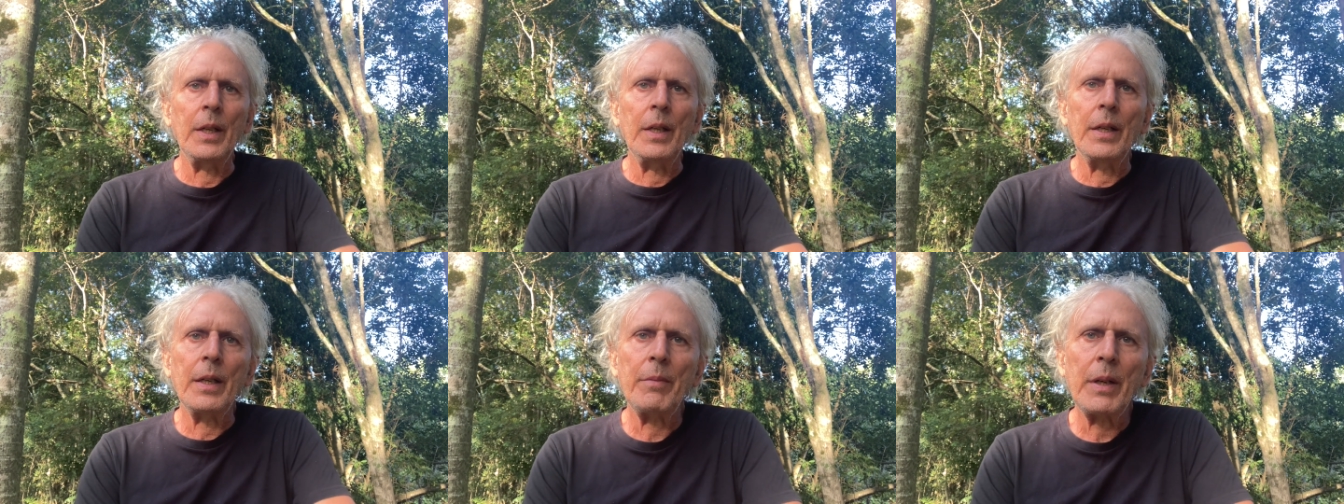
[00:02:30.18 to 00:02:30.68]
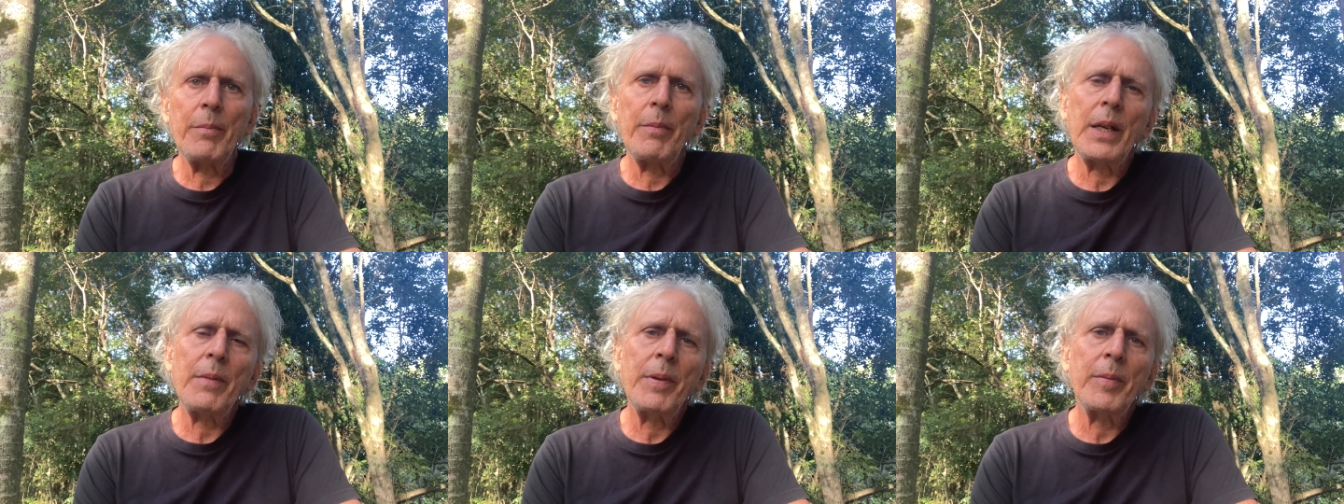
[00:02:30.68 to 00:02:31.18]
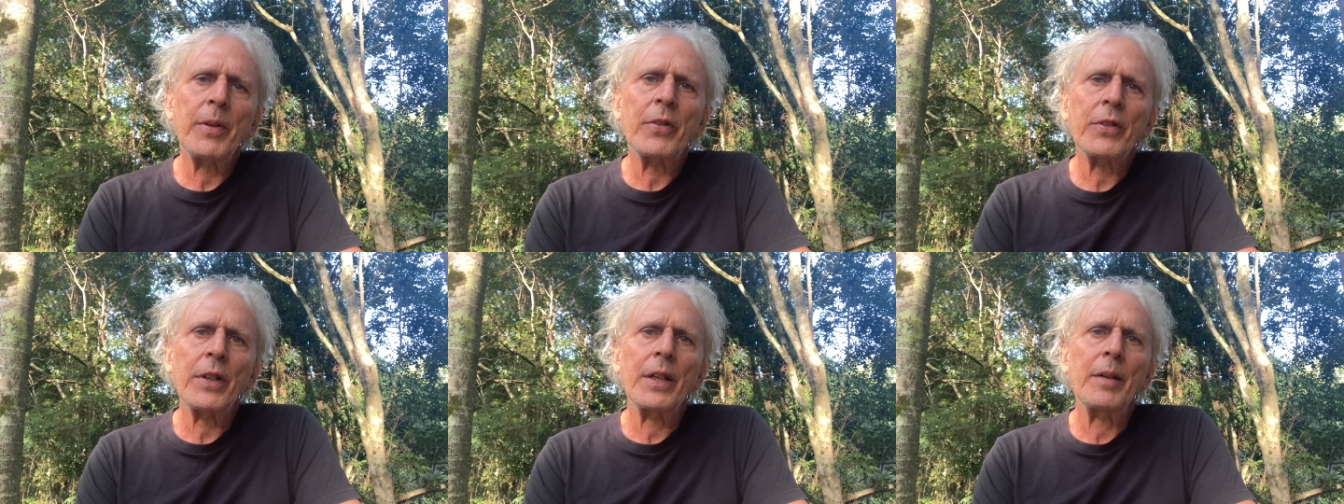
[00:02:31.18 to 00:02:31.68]
Now, many people
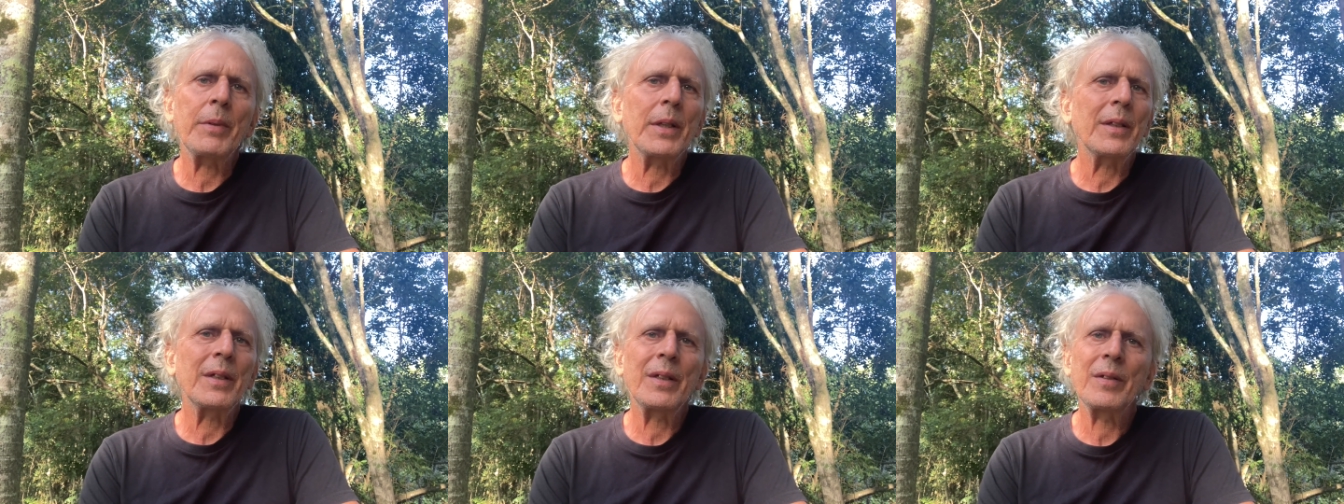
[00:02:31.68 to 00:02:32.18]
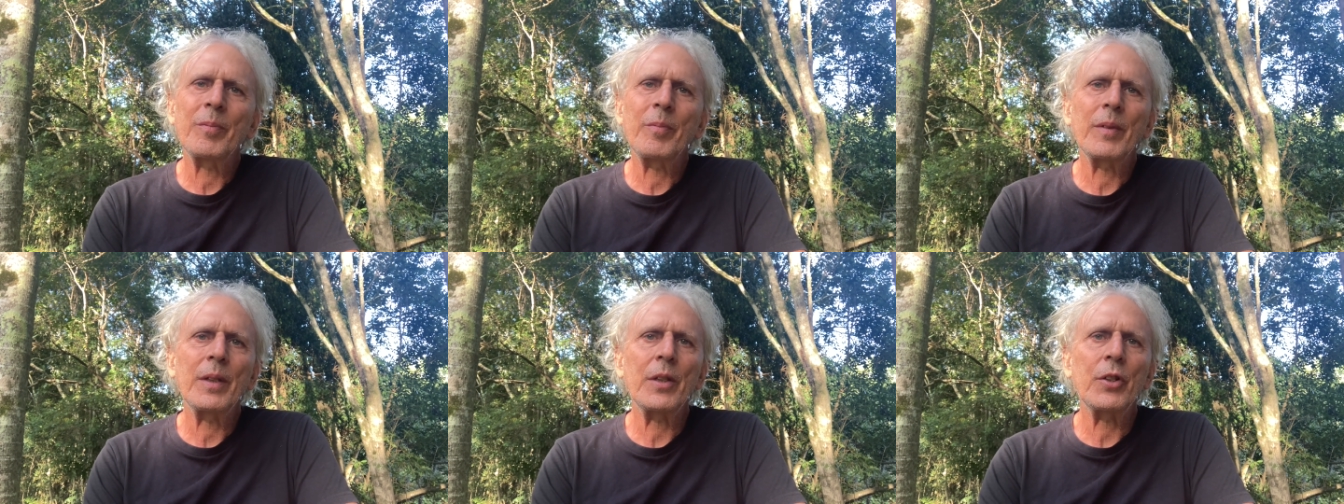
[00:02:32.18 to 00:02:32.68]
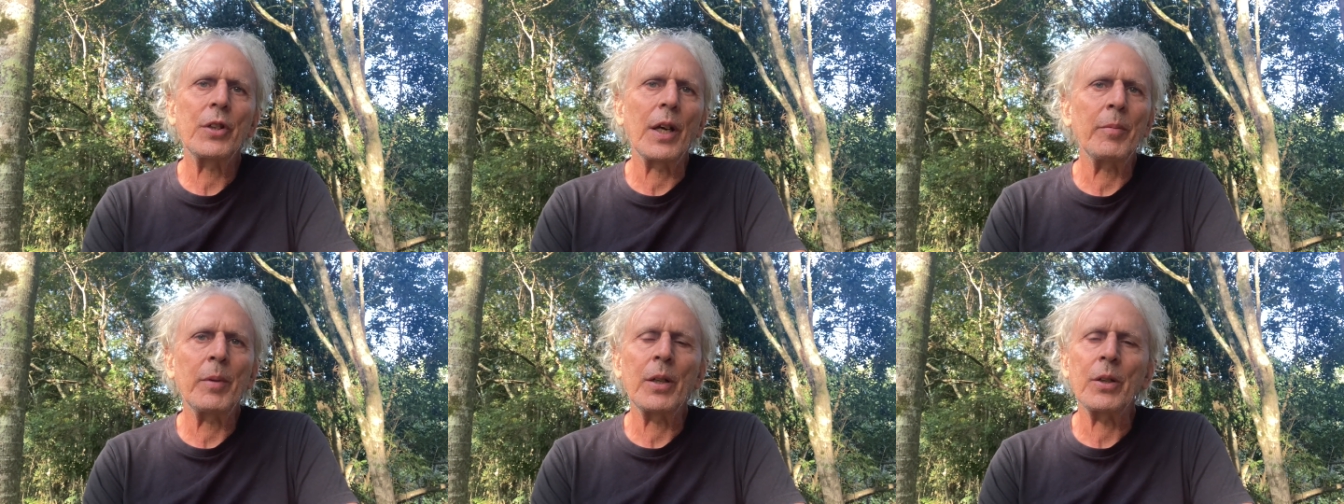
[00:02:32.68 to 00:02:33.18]
say, I mean, these
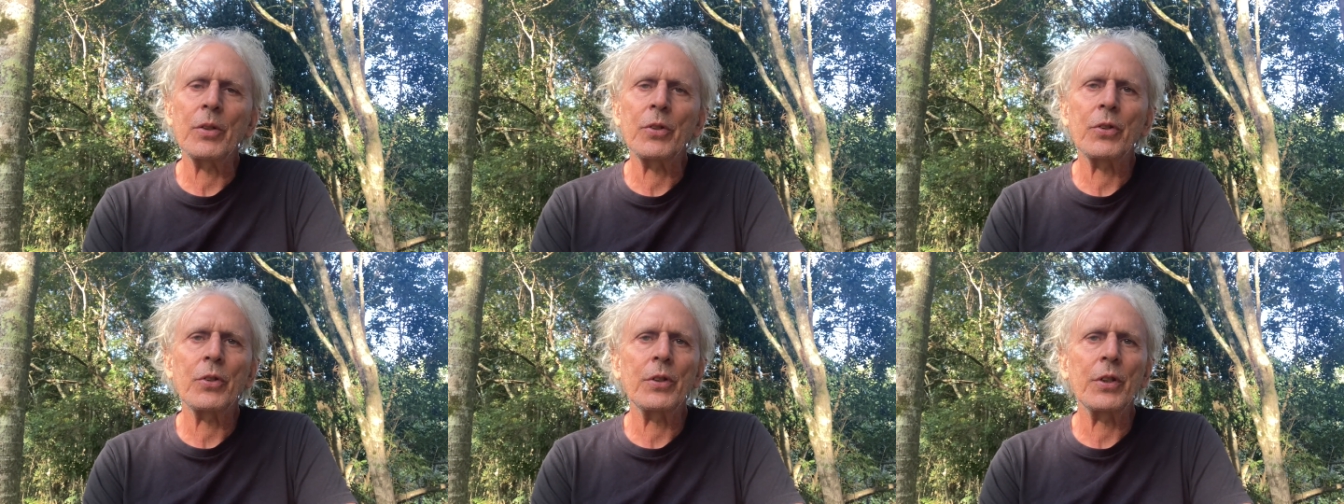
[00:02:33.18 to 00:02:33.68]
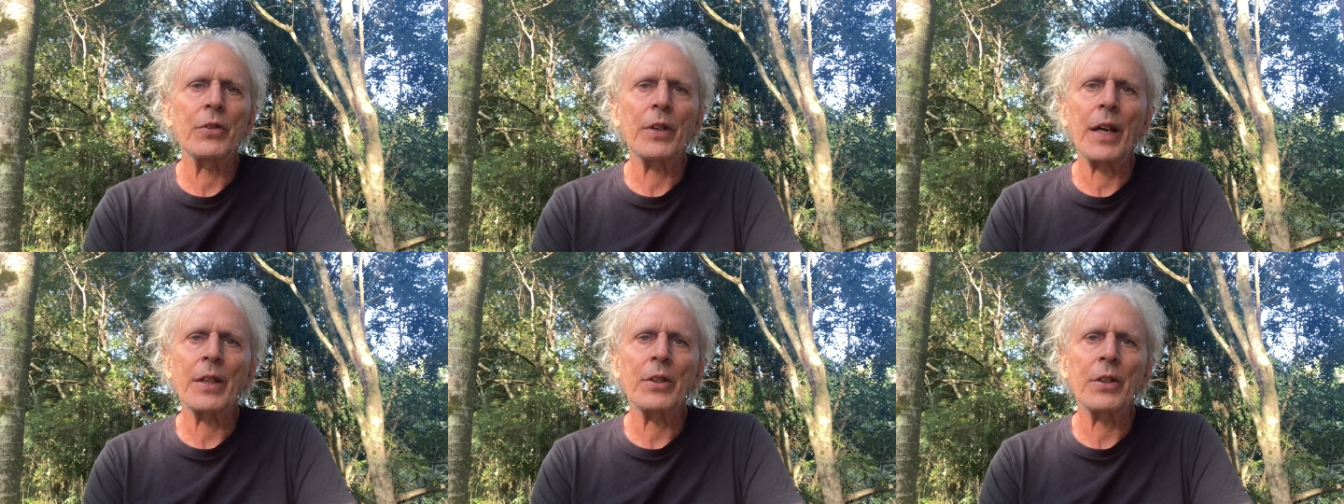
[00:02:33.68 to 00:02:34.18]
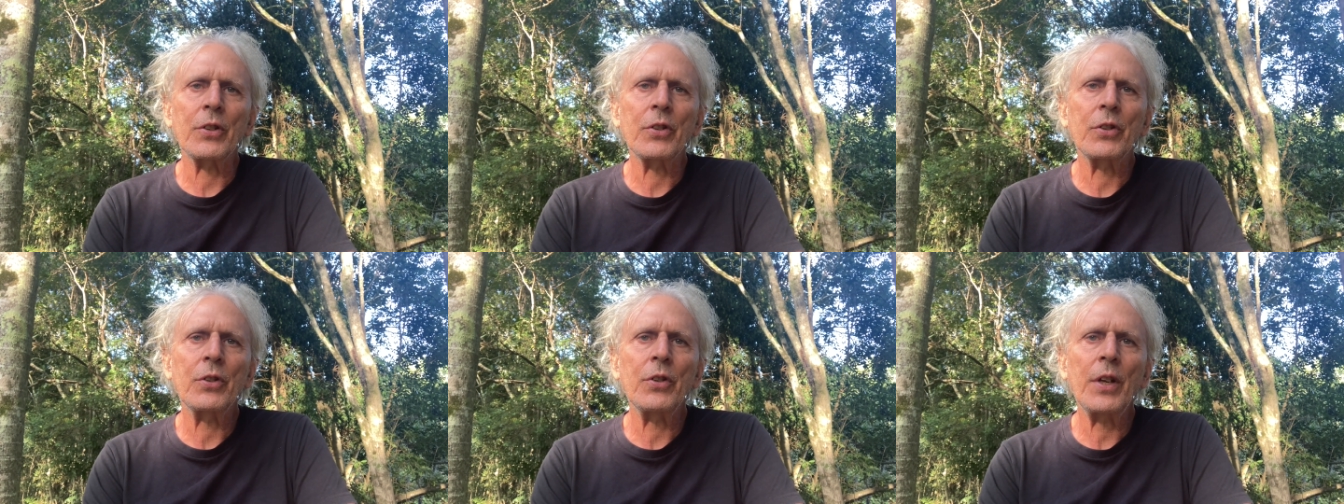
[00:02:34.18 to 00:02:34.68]
demos, these actions,
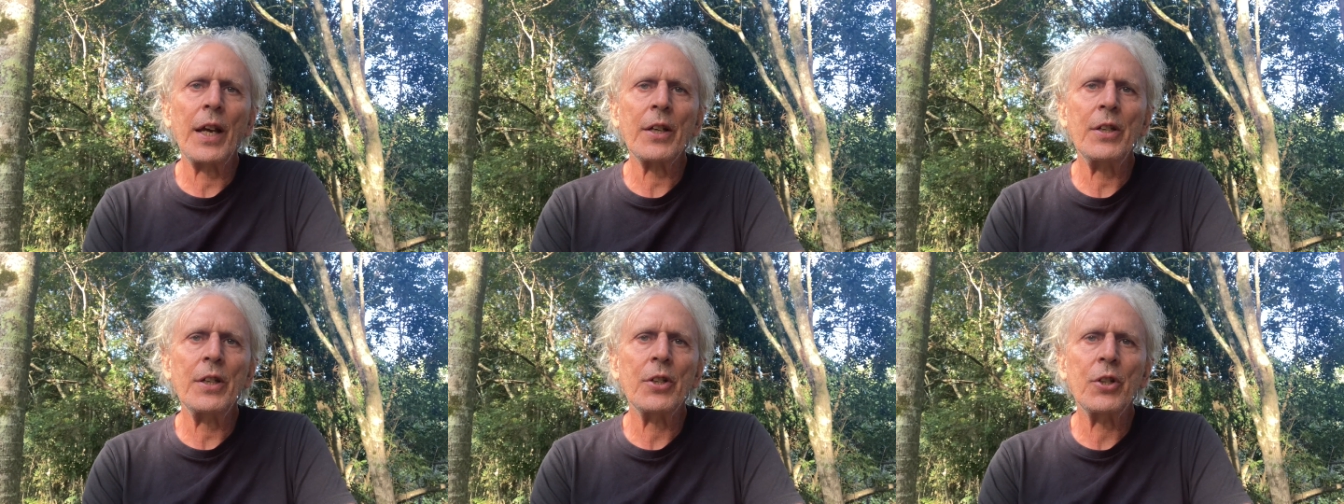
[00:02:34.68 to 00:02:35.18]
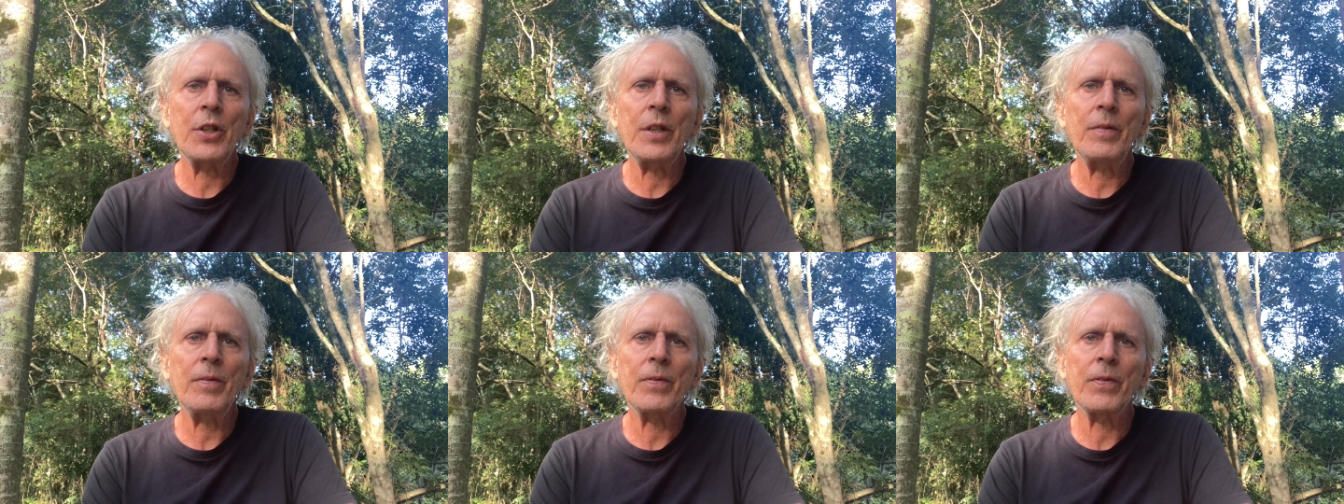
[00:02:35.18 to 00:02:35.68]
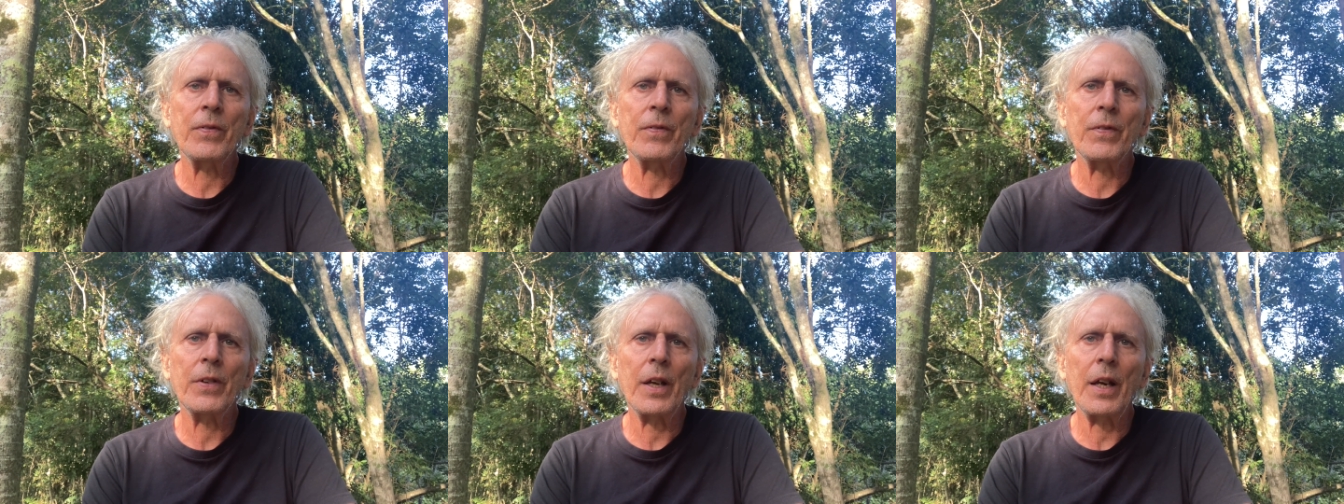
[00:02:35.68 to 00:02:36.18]
do they actually achieve
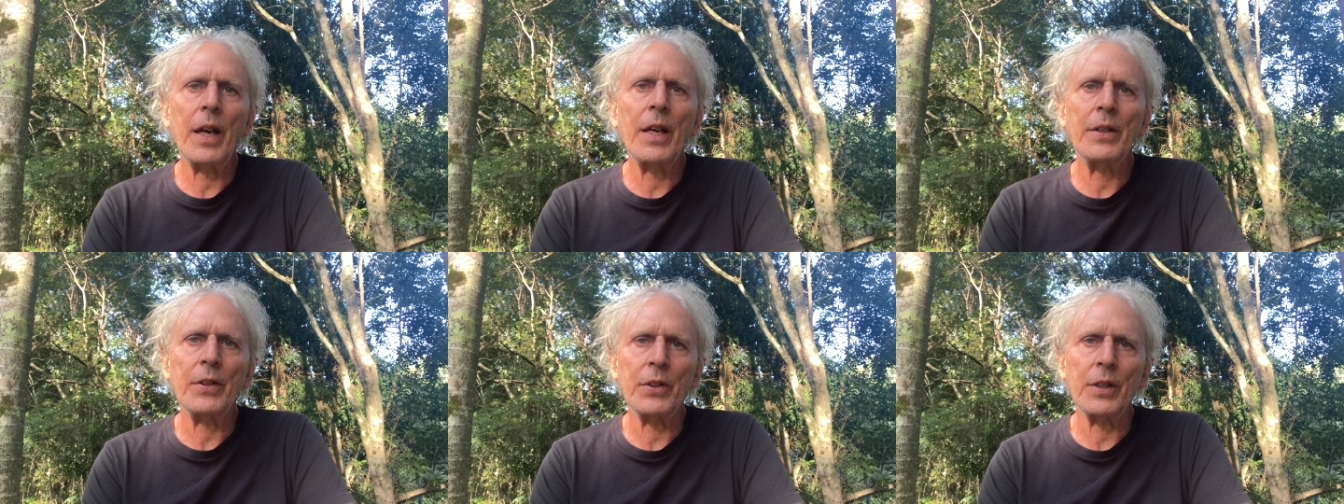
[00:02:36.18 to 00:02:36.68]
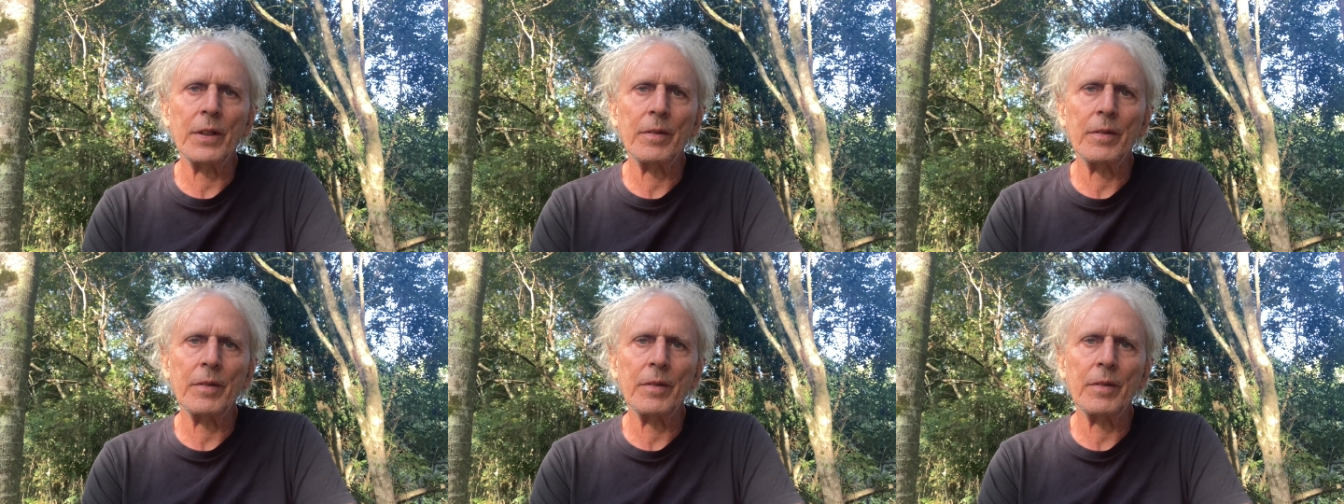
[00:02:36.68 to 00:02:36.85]
anything?